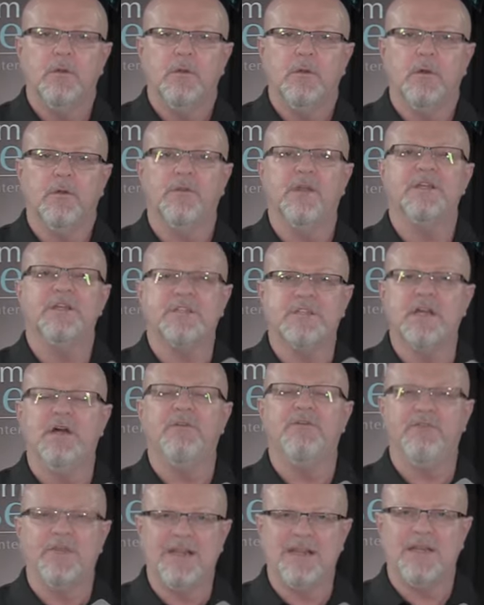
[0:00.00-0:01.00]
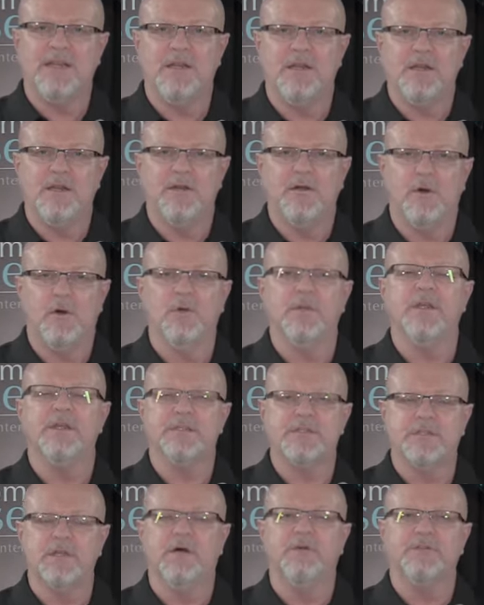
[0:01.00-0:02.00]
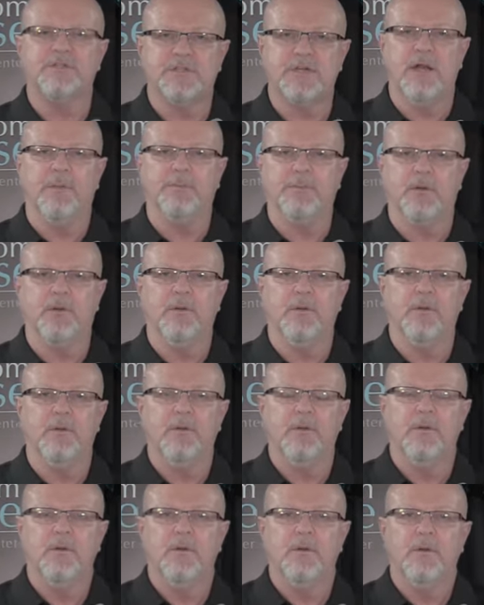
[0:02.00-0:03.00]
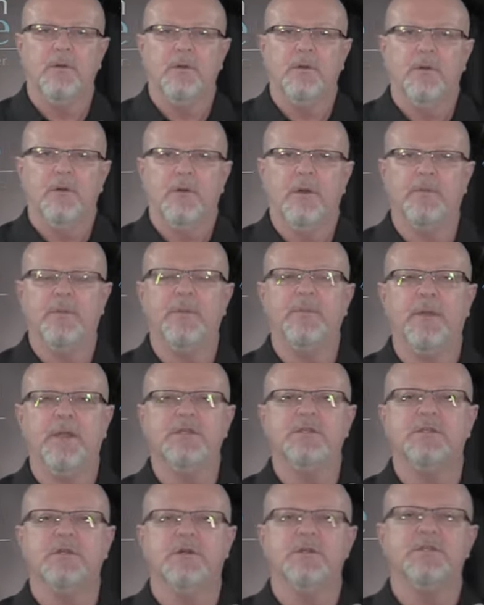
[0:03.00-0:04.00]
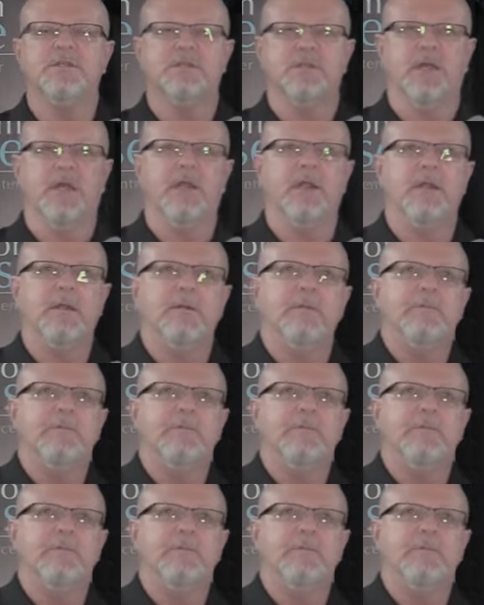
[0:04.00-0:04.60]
or they self-lead, or they self-shepherd. And they basically say,